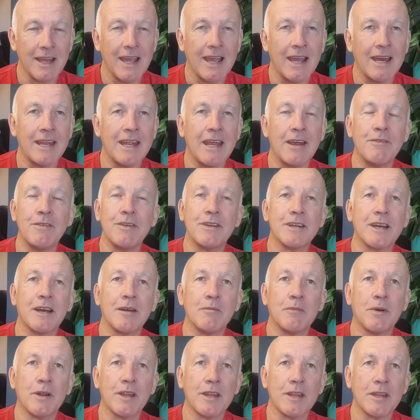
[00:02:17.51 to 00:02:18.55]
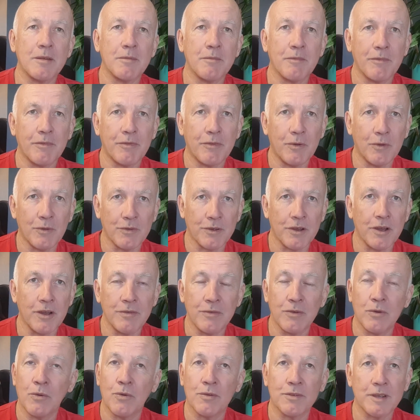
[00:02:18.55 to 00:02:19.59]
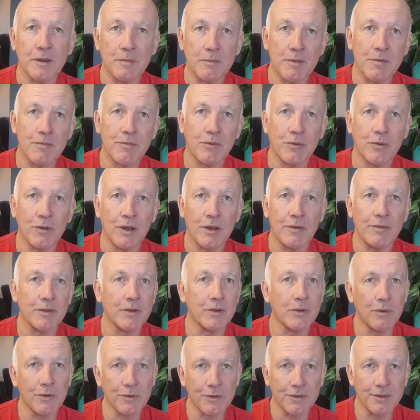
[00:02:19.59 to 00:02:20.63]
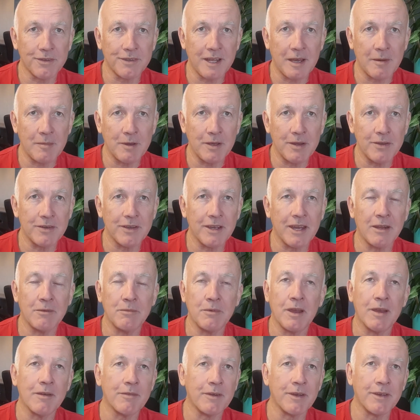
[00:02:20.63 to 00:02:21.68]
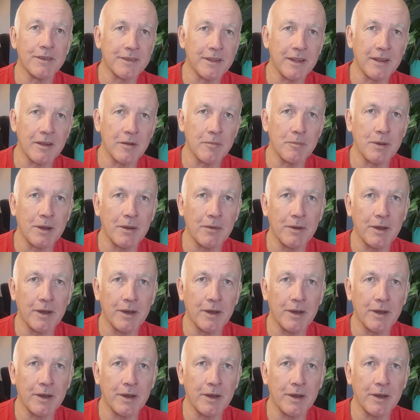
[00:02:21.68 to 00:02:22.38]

And every time one of them falls over, or some of them fall over, it causes damage and we have extended power